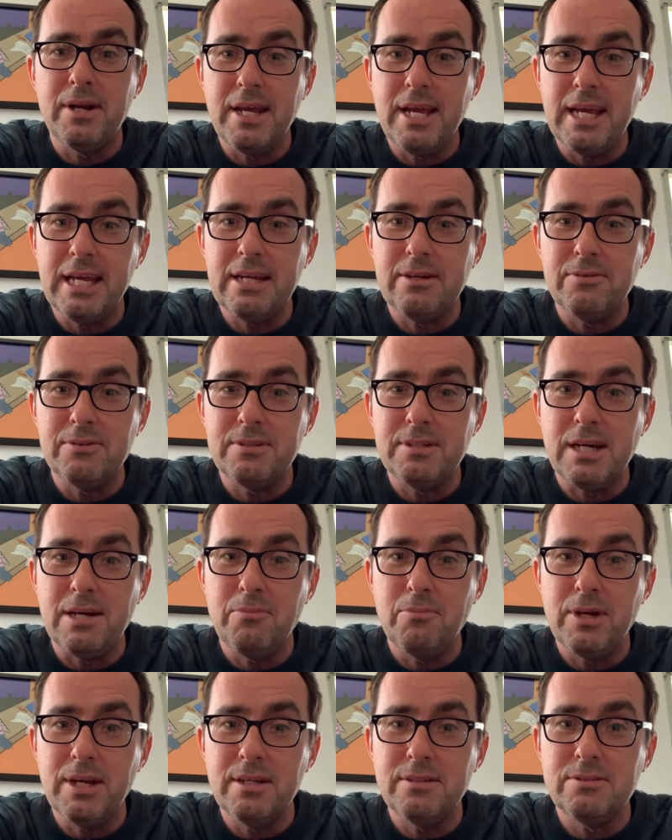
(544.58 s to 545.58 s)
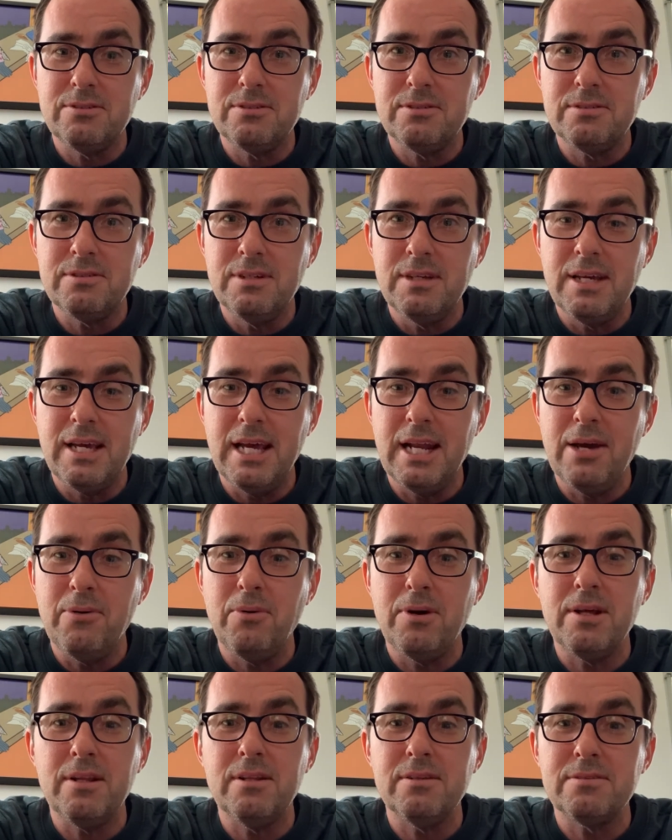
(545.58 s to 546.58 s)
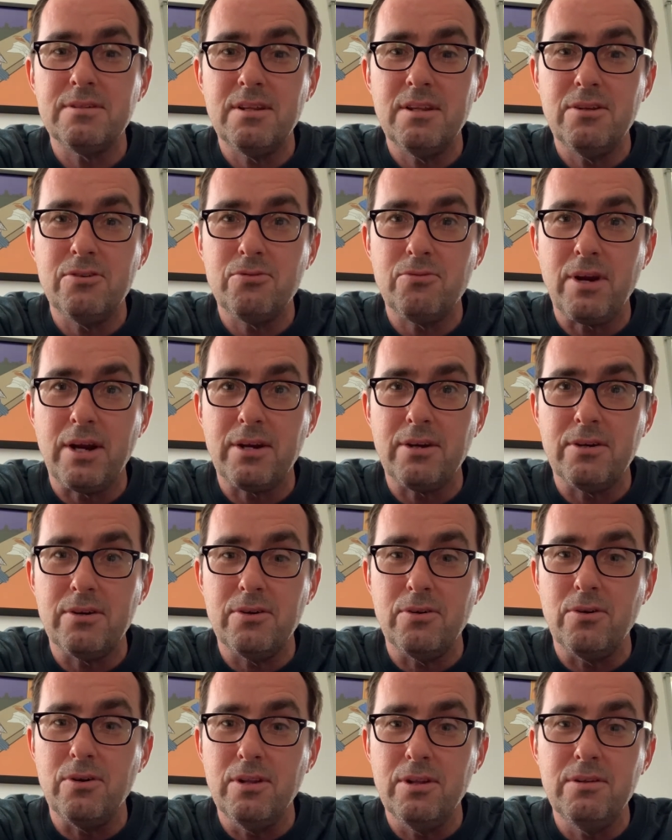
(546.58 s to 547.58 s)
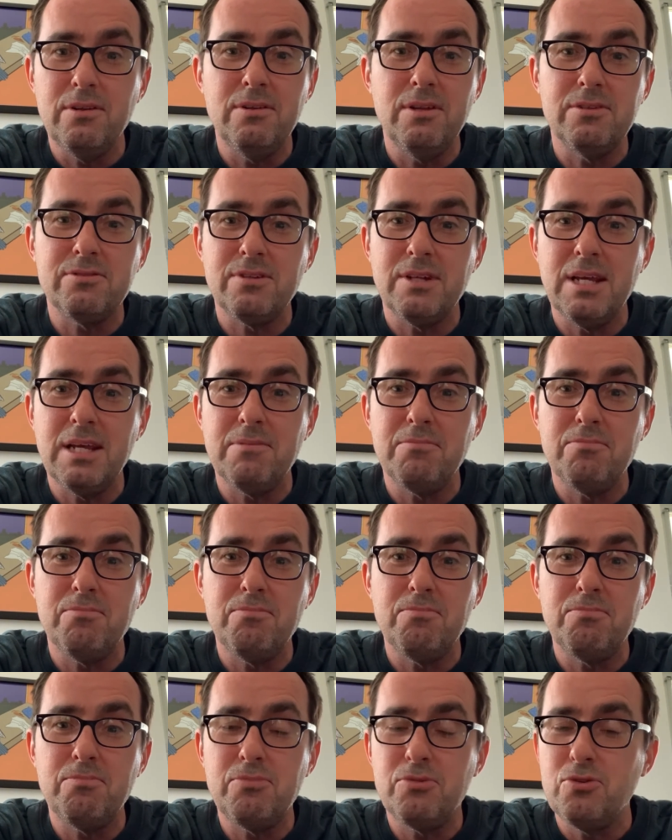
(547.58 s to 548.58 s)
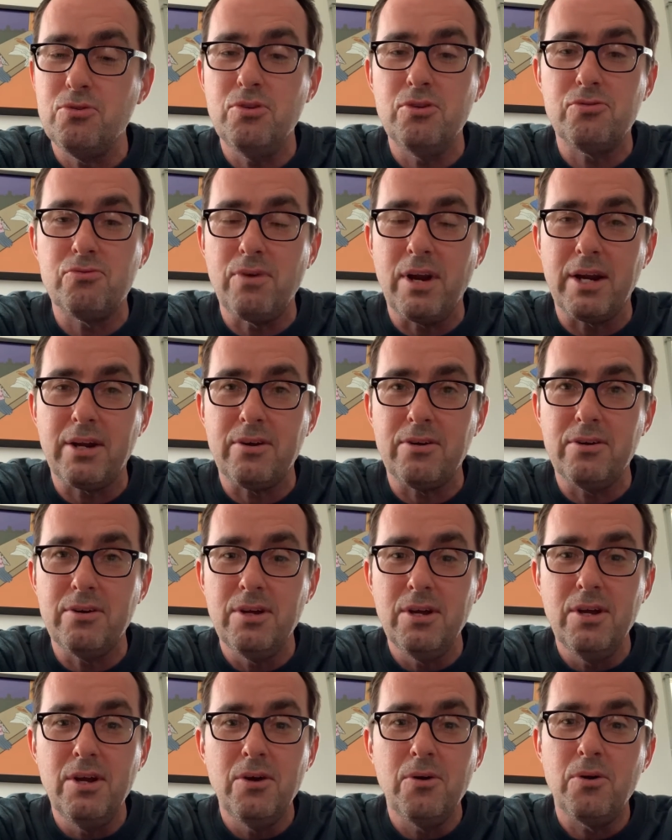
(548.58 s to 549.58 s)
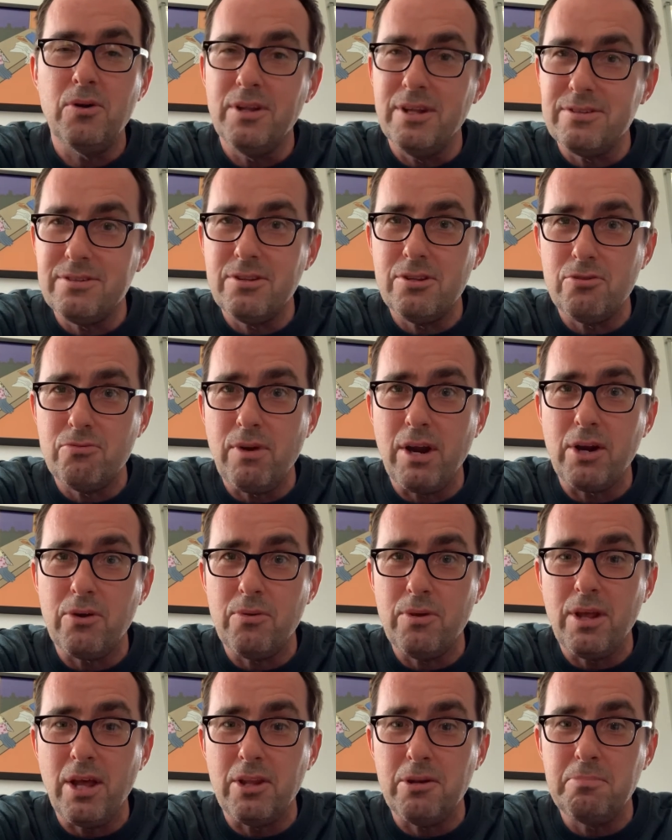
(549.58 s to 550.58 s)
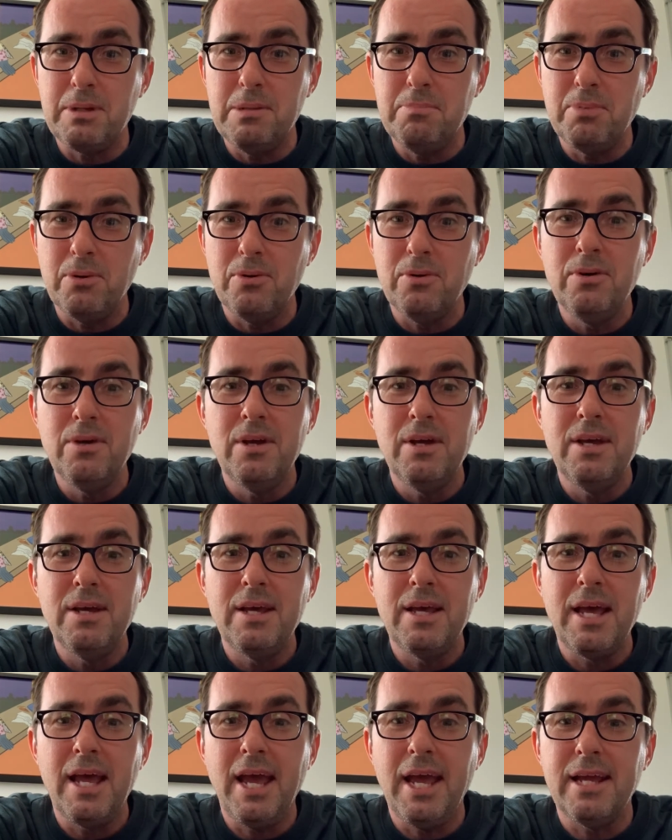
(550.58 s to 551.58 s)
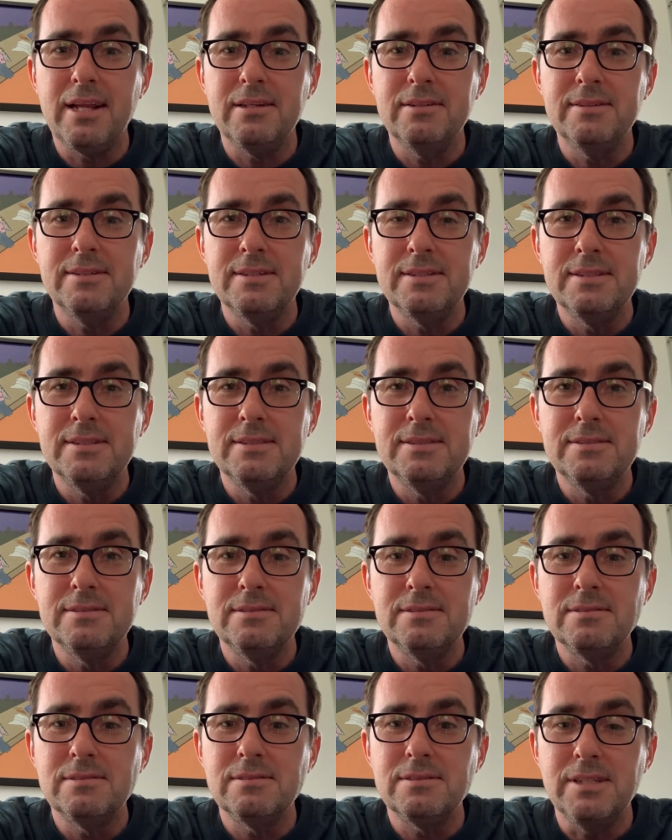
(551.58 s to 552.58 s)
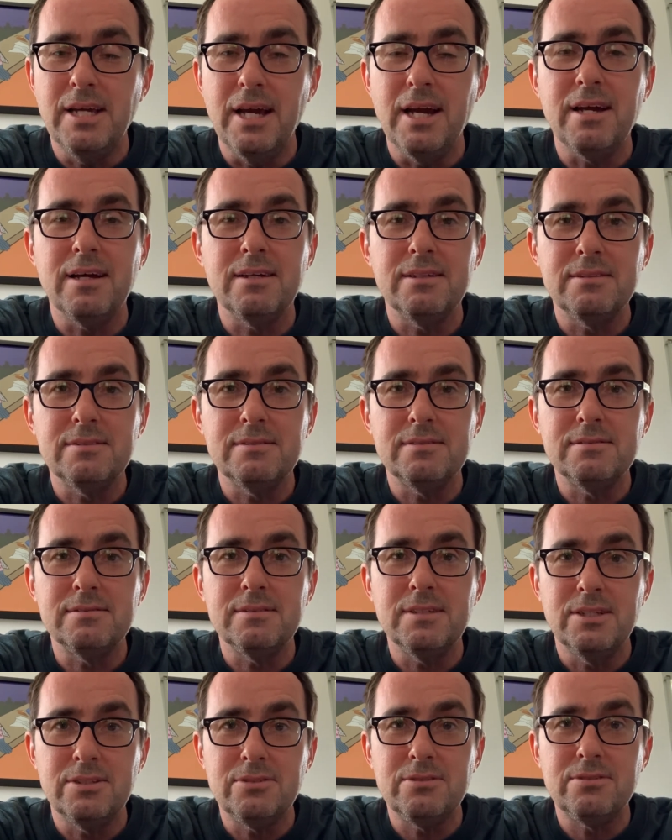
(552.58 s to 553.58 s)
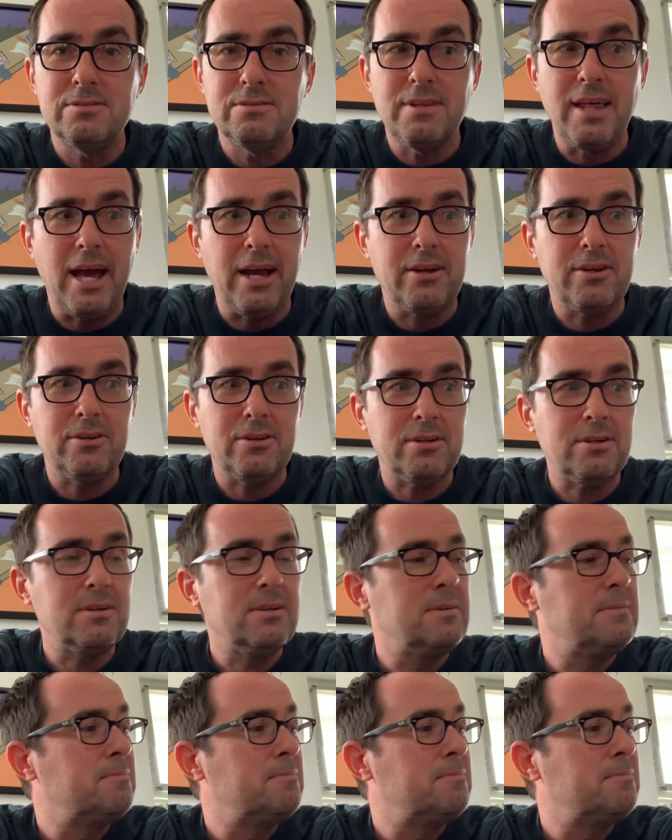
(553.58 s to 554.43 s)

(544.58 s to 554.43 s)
to hang out with Tom Waits, and I want to listen to this record, or listen to him do this record, or listen to this record with other people, and yeah, it's that good.